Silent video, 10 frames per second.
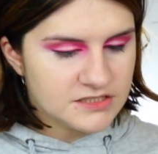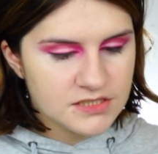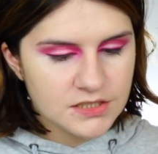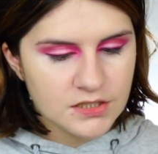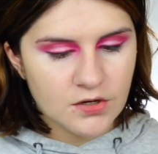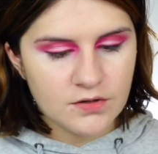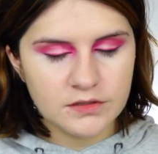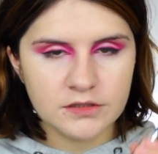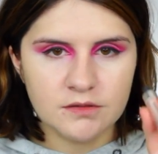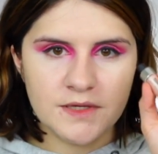I'm actually gonna go a
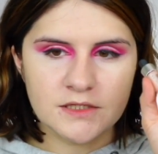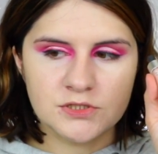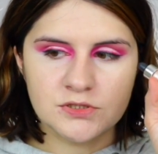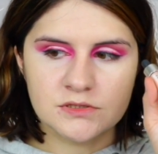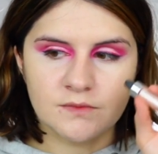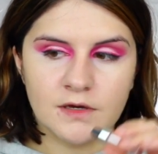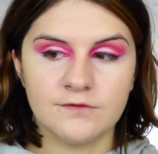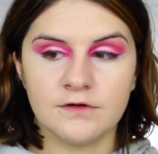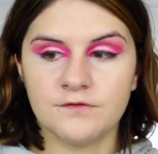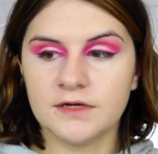little bit into some
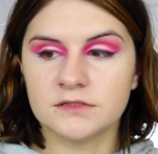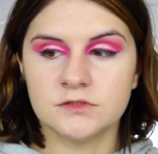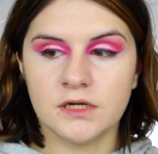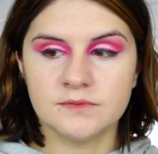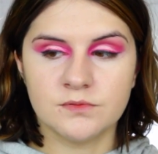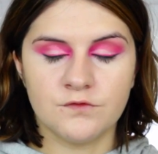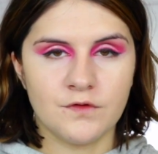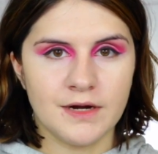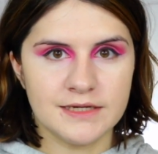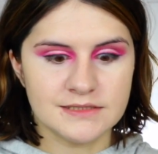Cover FX drops
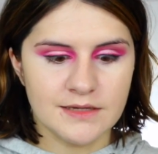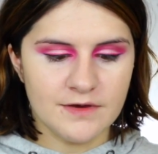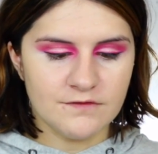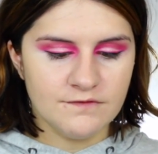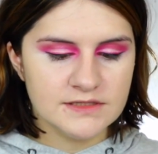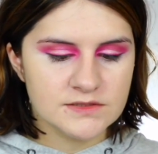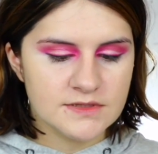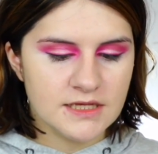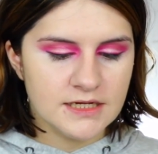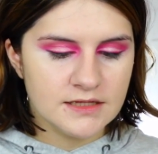before I set my face
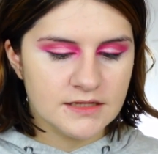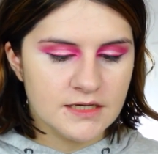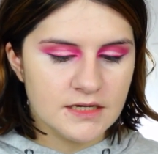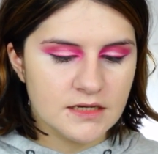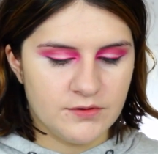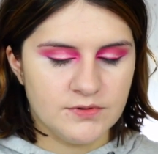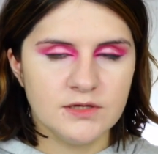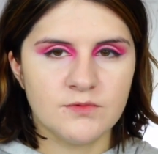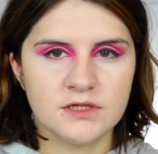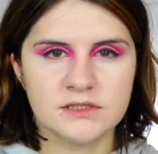with anything. I
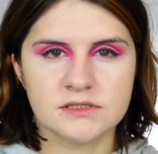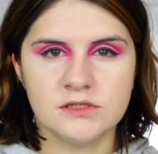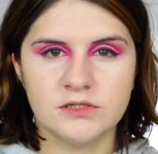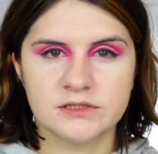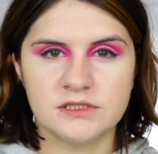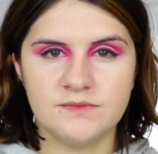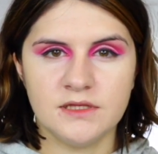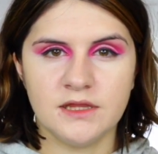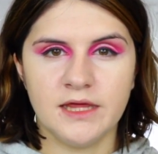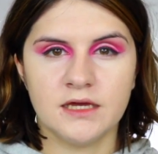really want this look to
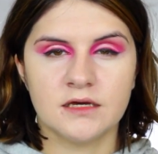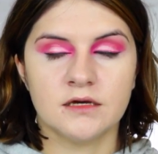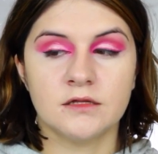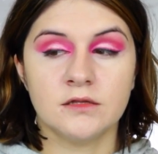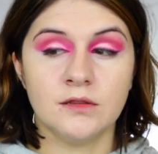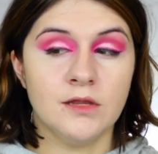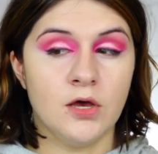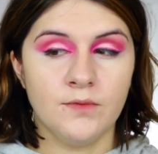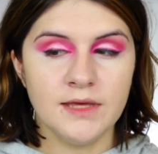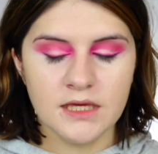be like
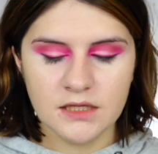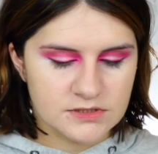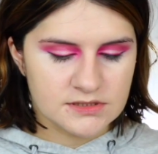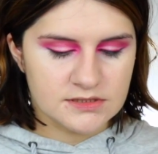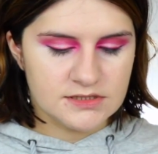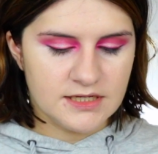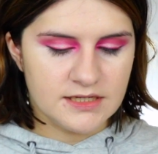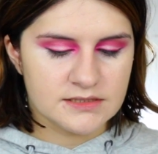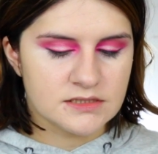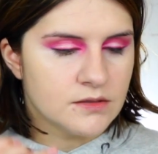glowy. I'm just gonna
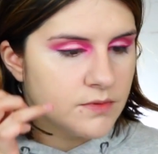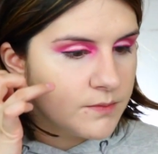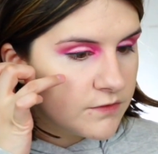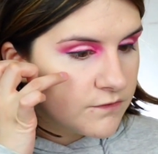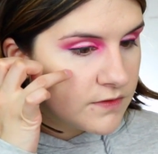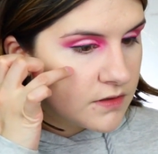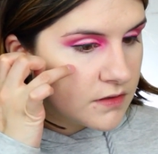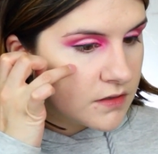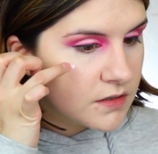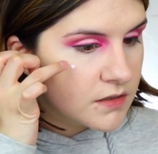take some on my
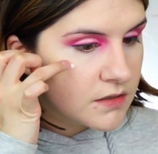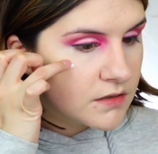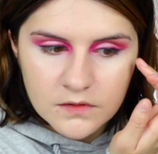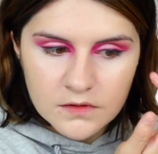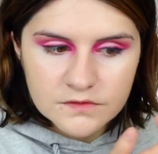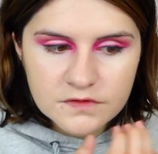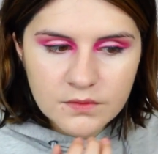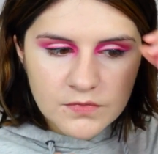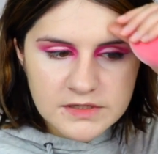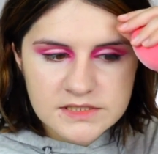finger. For
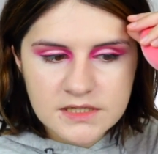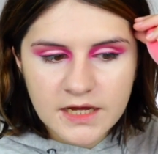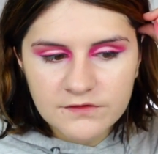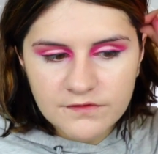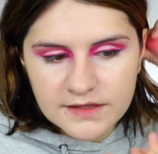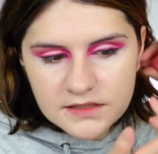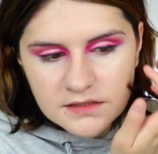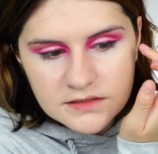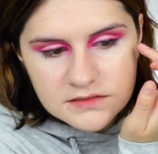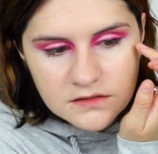some reason, I find
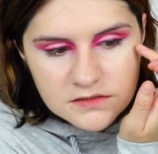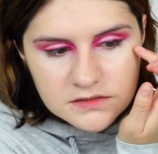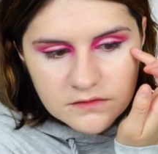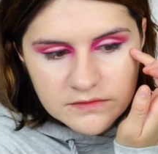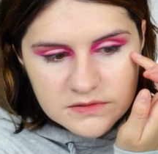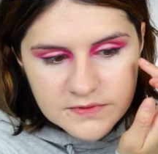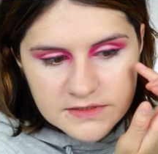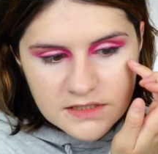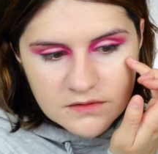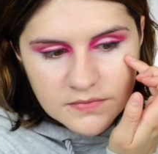that this just always
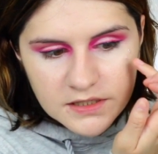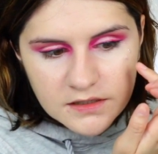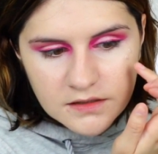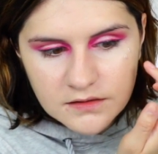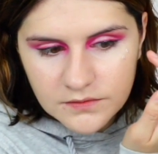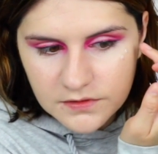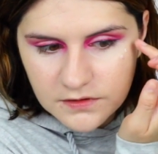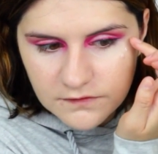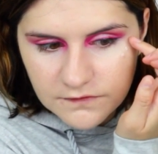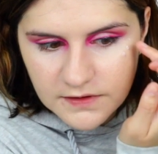blends out better
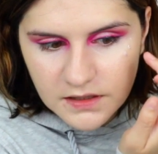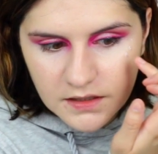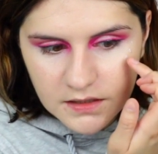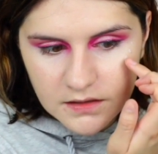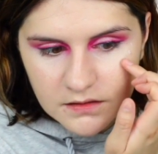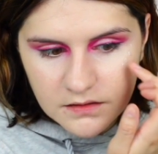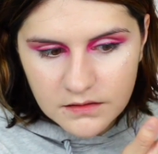with your finger